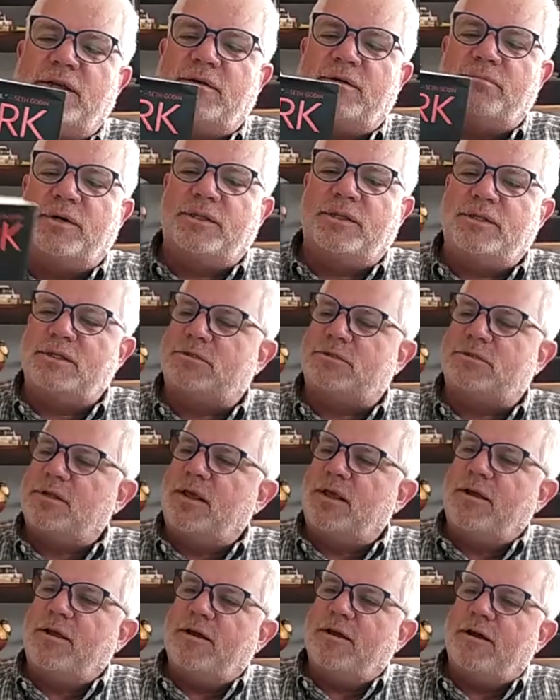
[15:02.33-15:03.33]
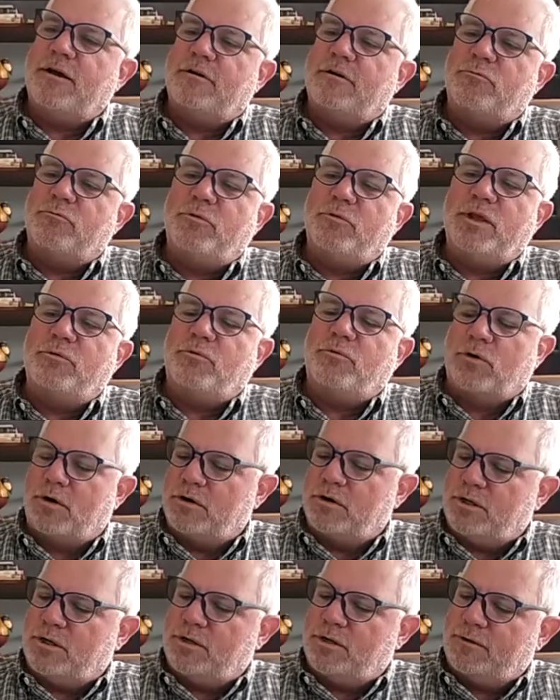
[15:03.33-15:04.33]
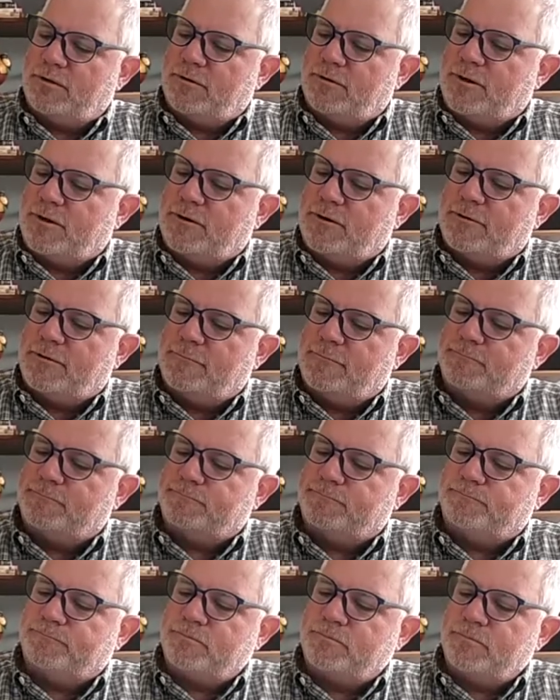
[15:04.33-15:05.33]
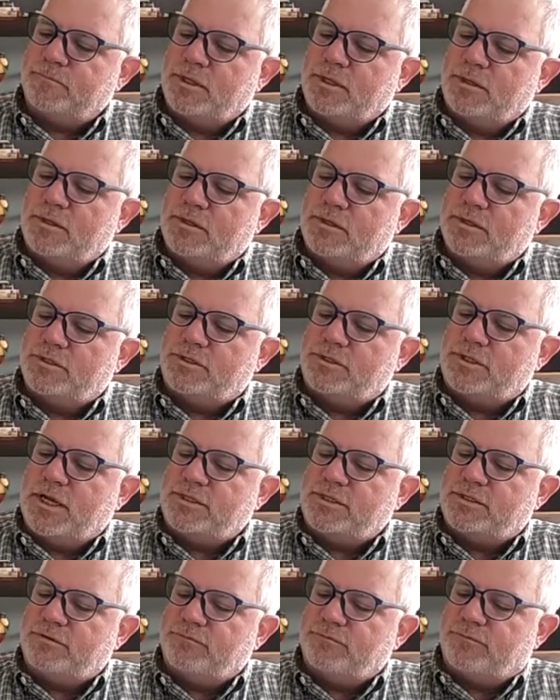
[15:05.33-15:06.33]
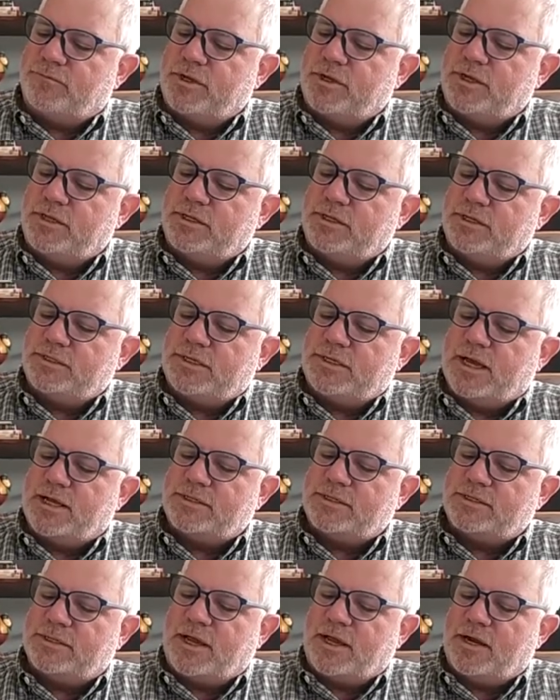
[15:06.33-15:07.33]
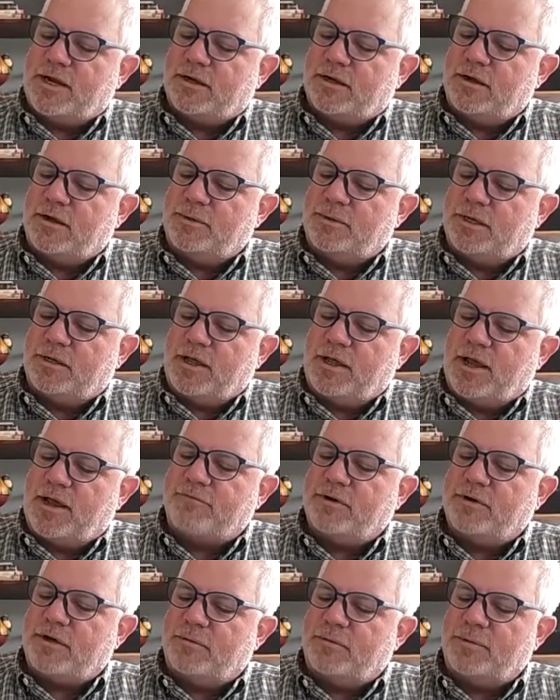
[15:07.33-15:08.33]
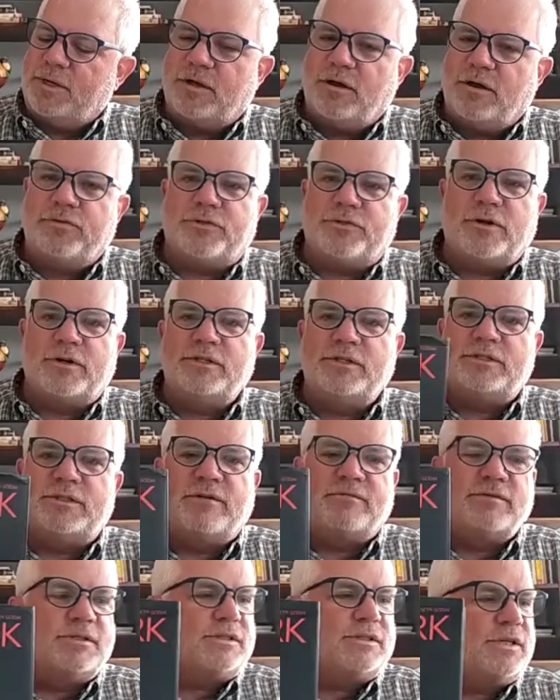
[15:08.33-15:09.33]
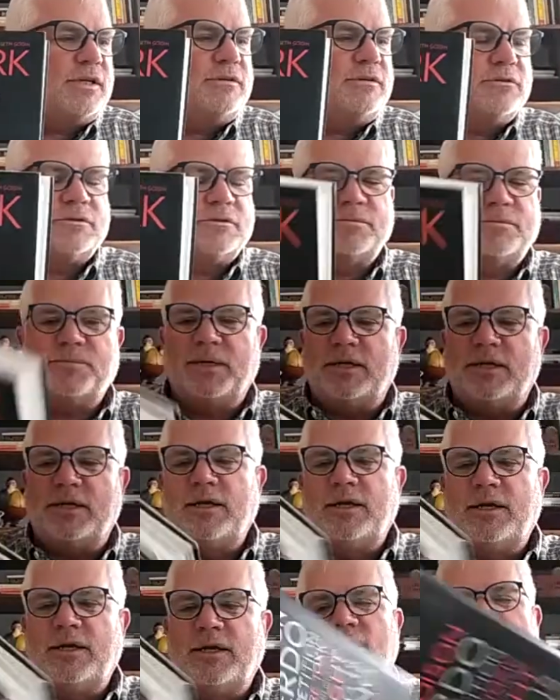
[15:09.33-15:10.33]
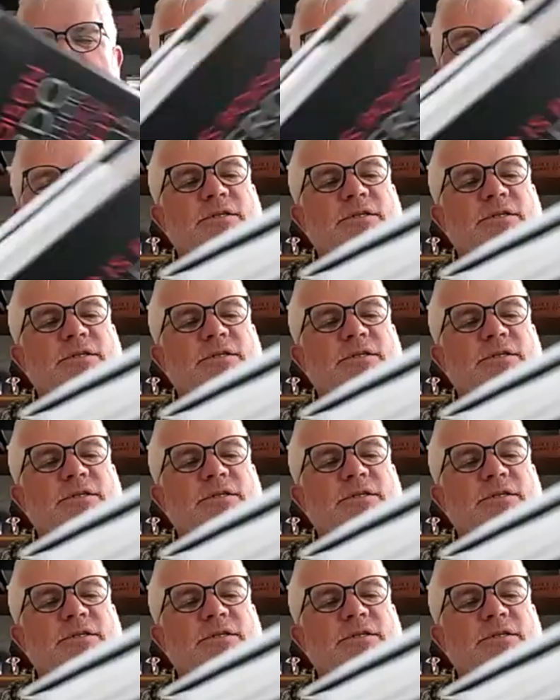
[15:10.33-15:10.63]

but this rework. There's Jason Fried. These guys have a company called 37 Signals, but it's